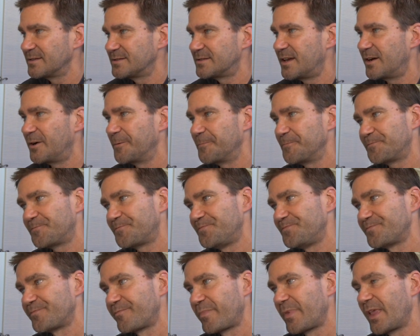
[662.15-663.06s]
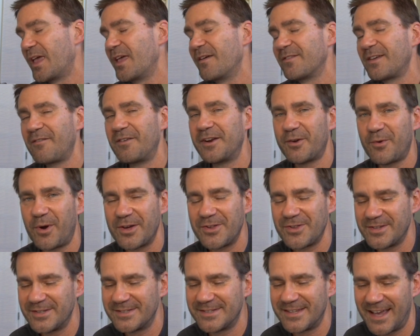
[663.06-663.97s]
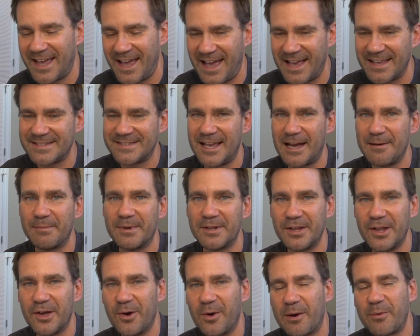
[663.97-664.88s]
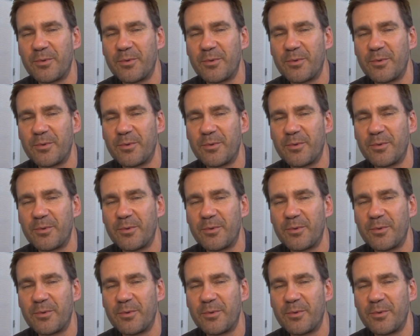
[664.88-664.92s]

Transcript: So if you have any questions, ask down below.